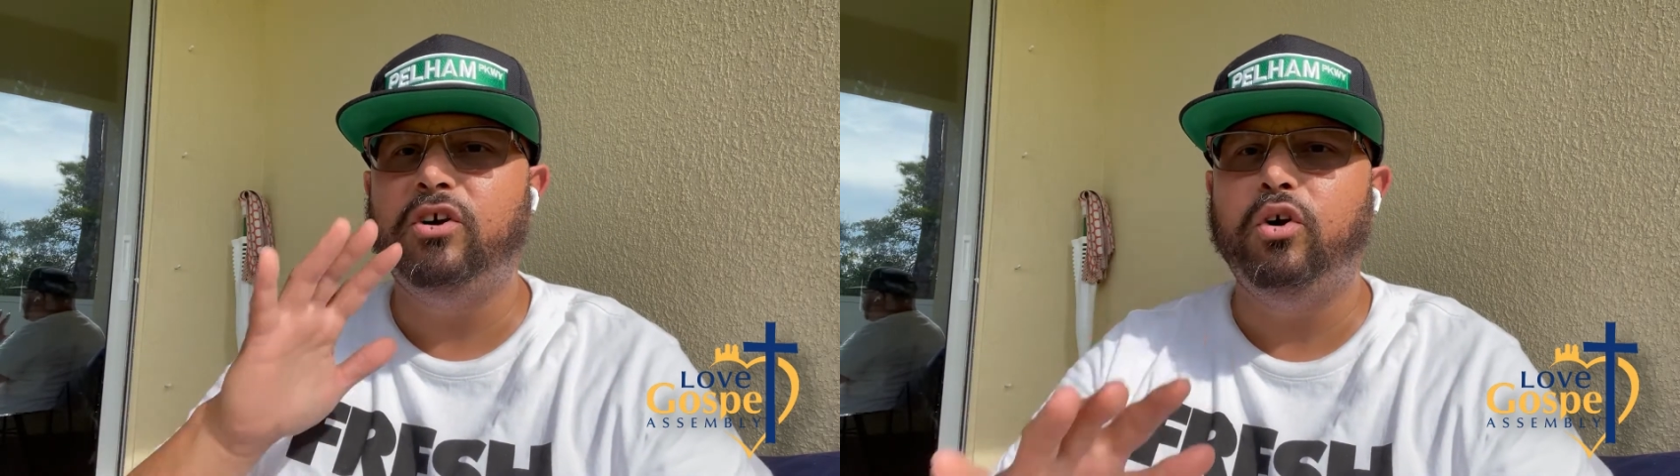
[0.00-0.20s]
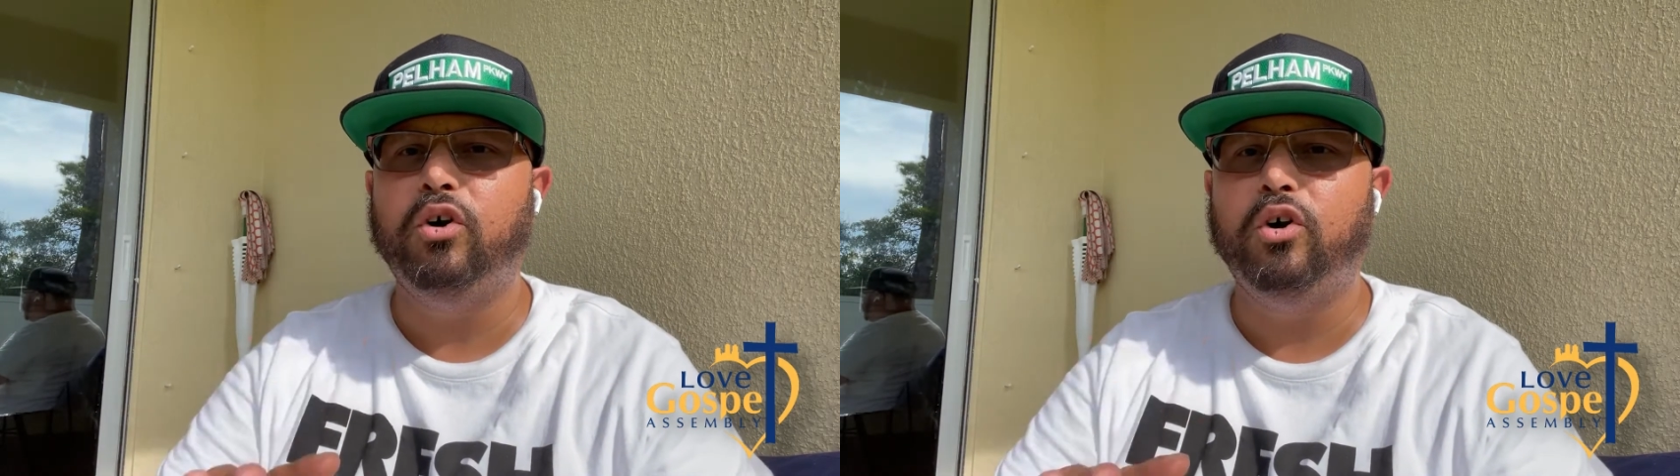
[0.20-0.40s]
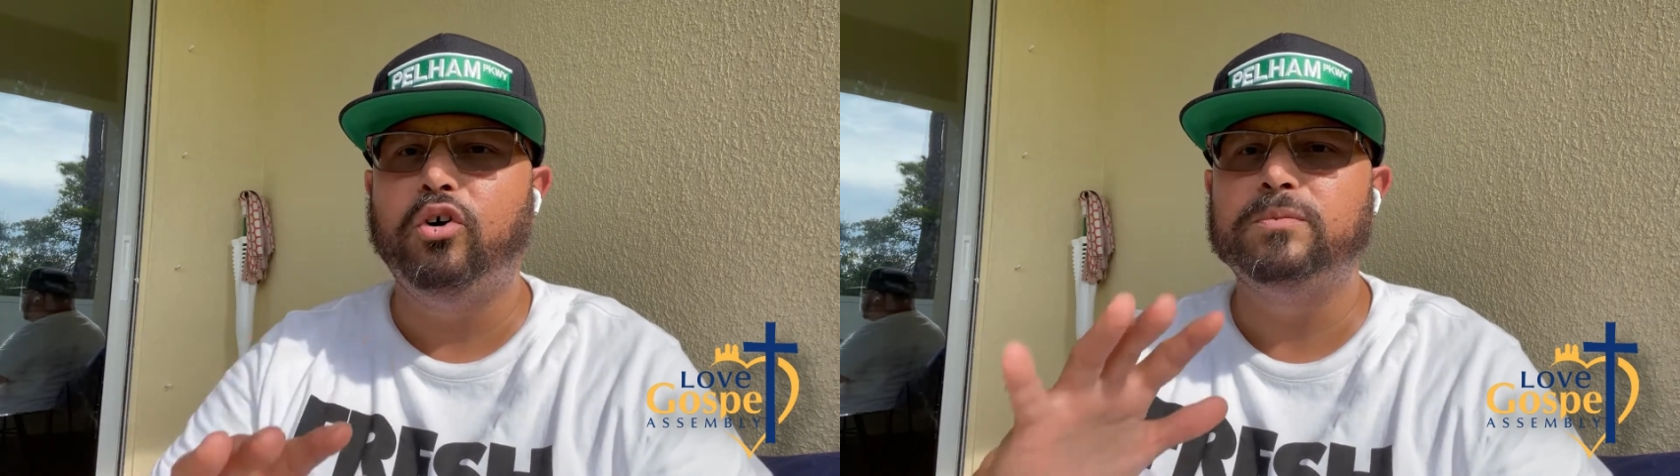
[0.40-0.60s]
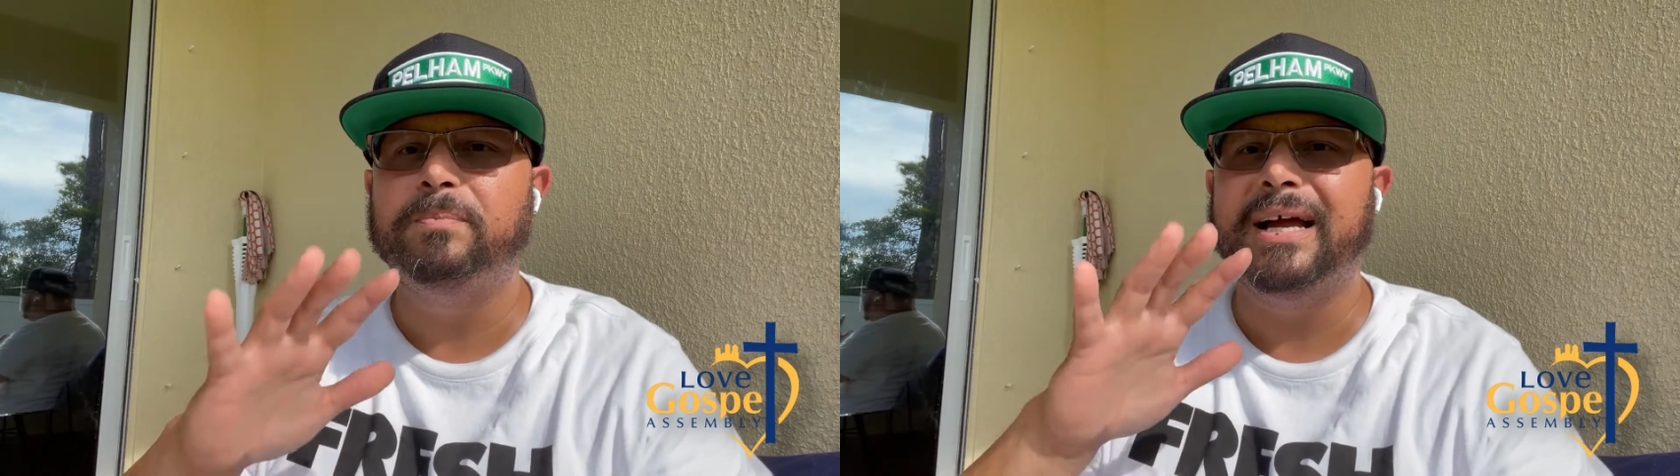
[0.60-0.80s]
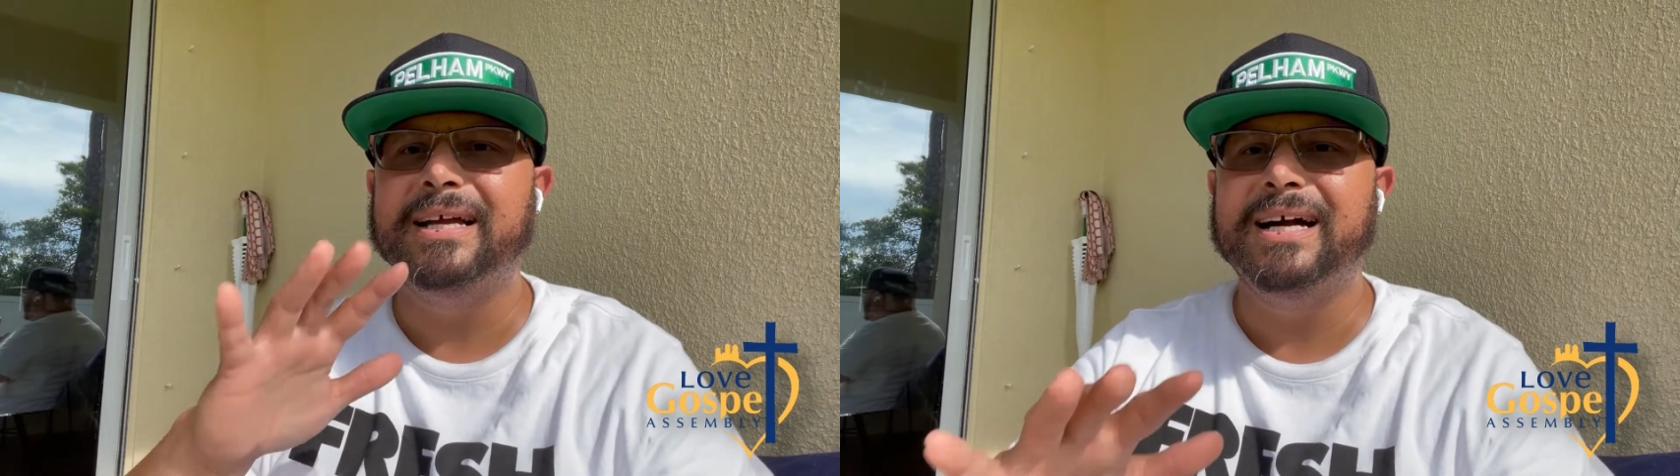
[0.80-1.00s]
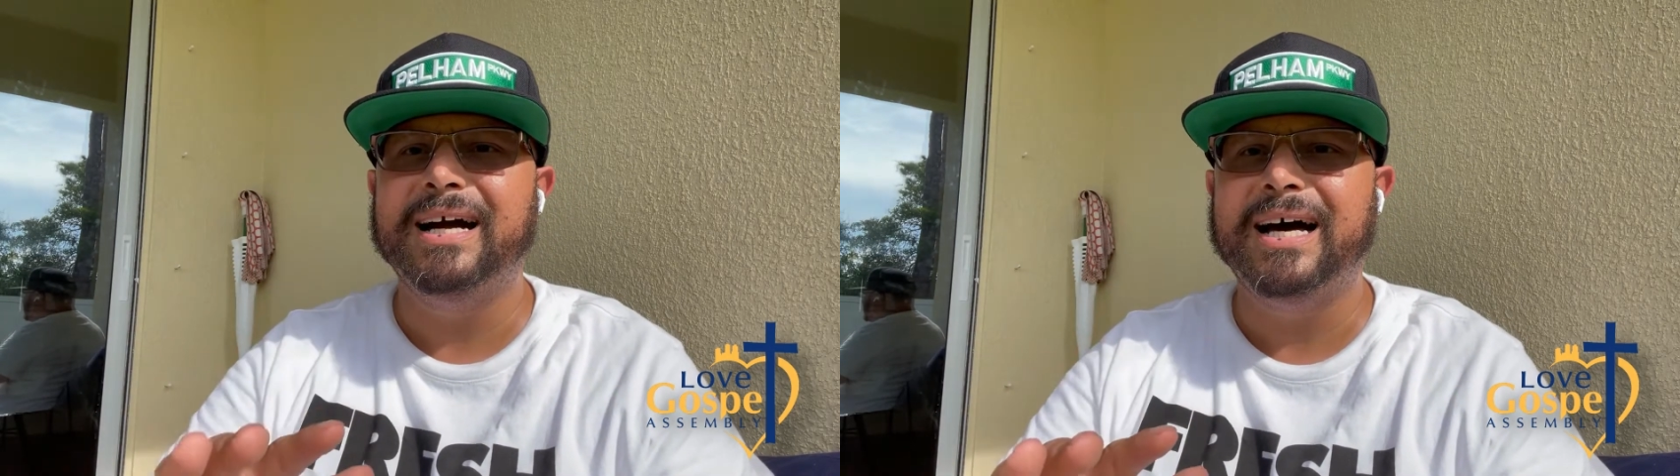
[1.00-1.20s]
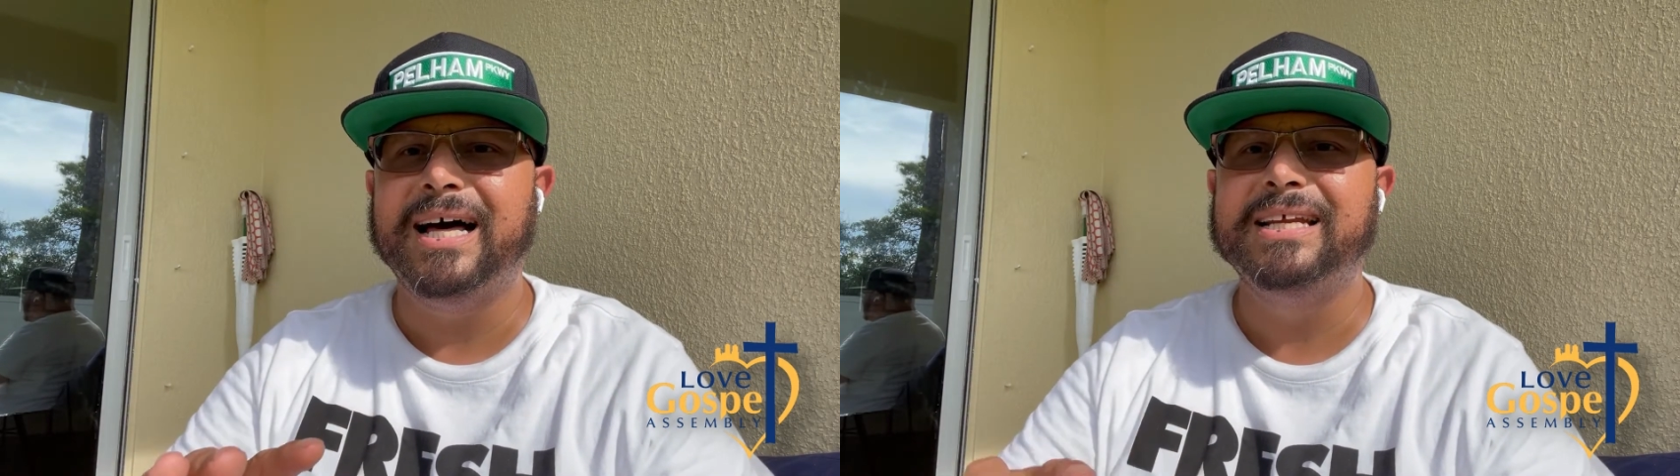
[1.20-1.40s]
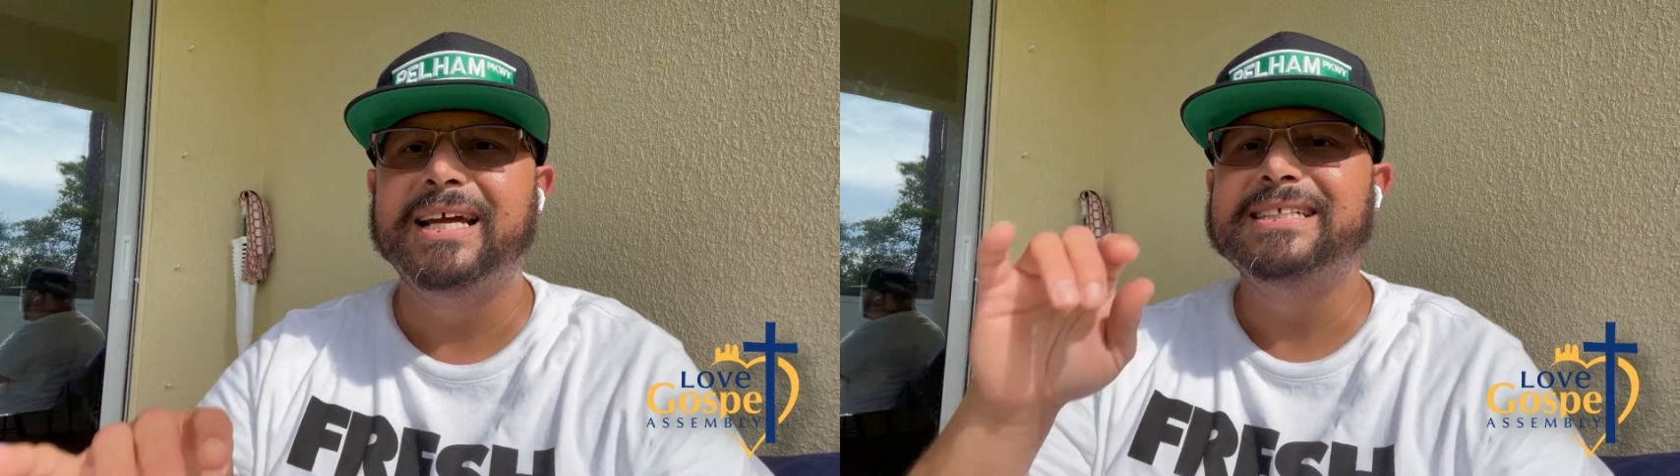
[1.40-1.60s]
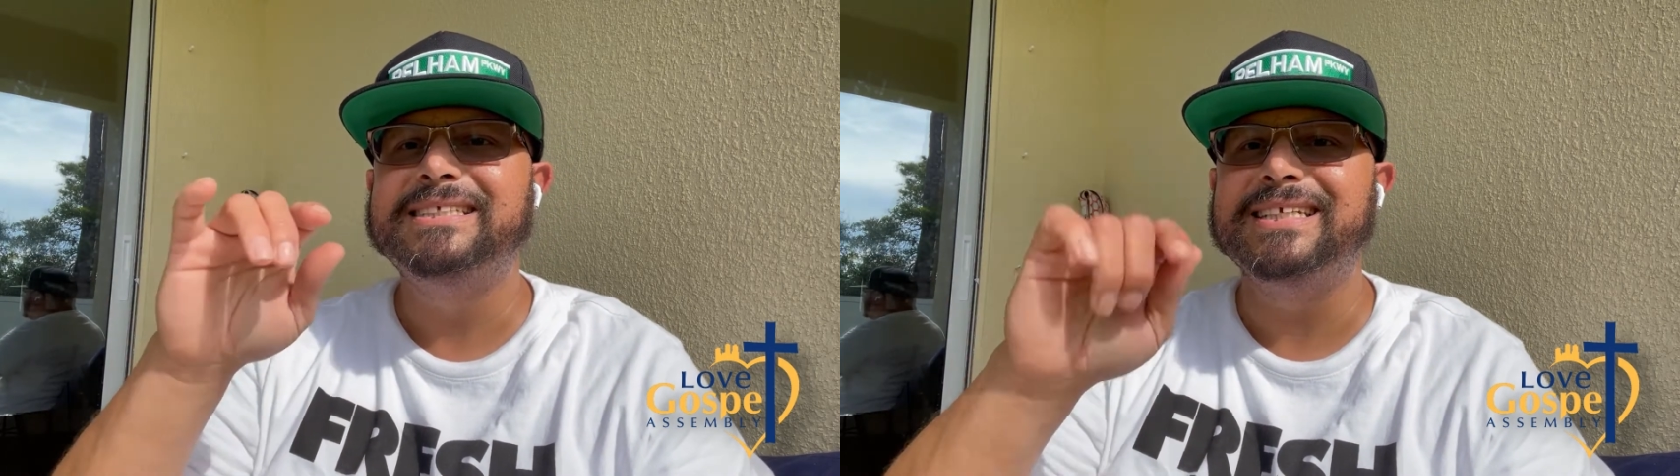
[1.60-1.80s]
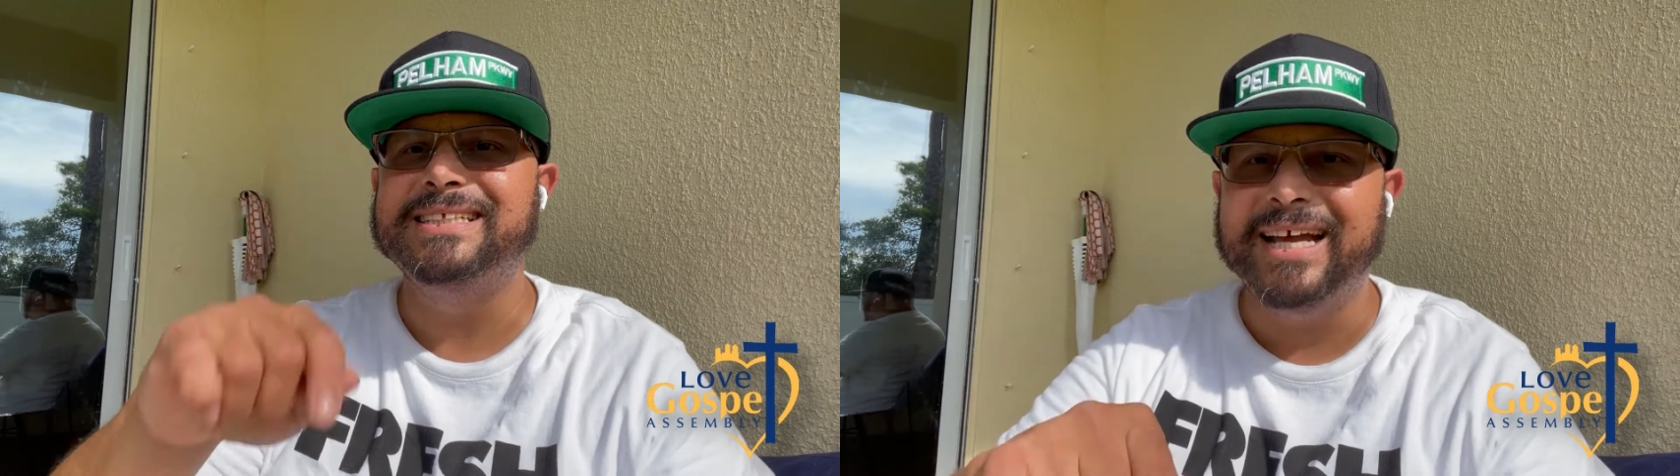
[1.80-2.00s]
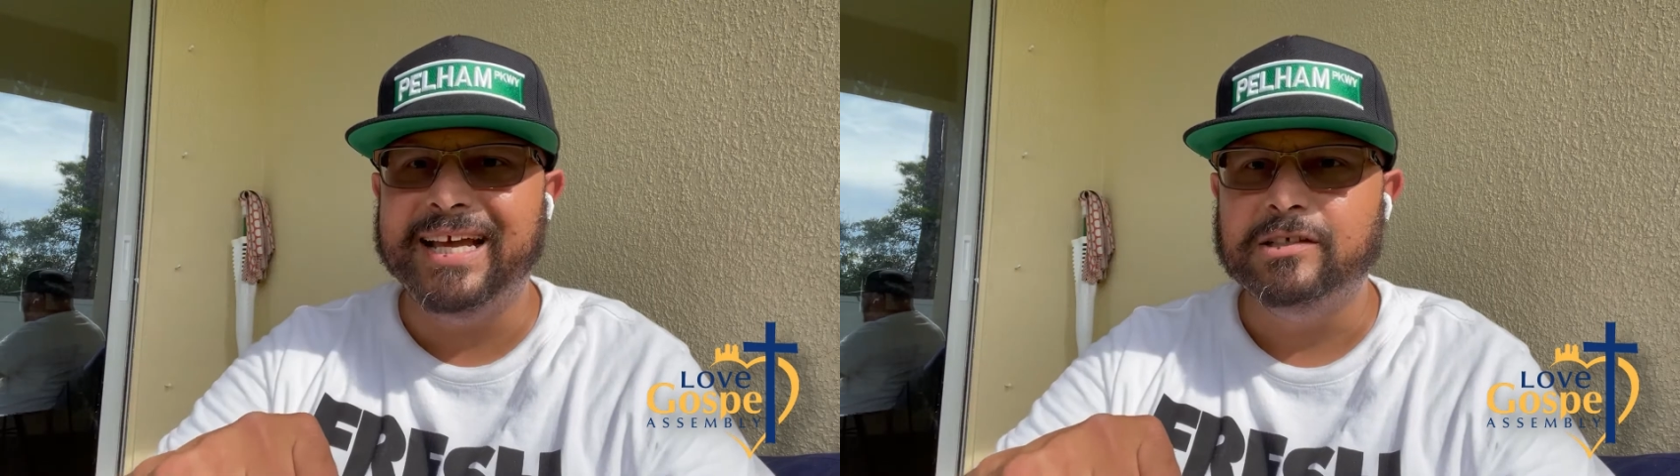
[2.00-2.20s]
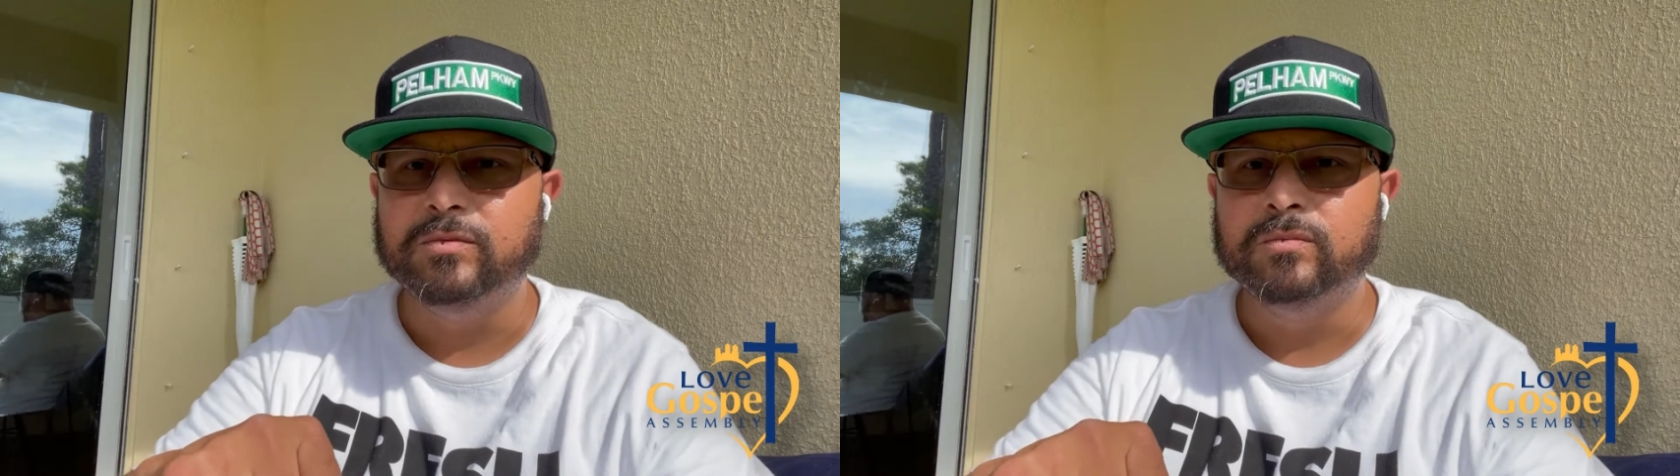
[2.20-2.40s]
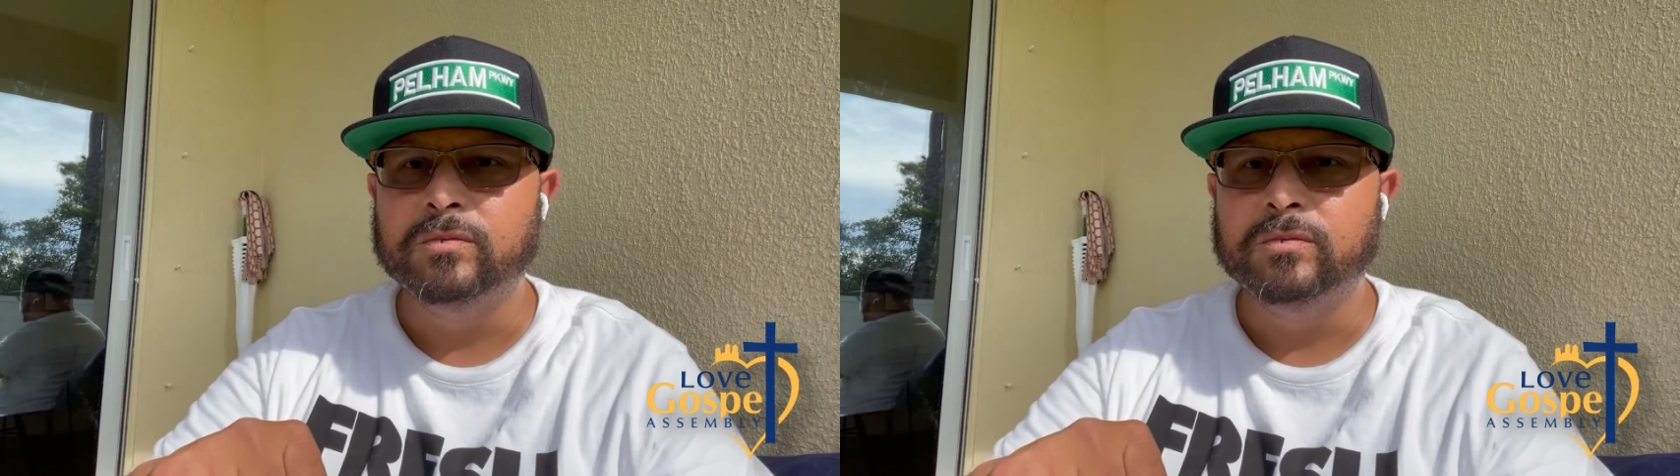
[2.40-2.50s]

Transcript: called by God today?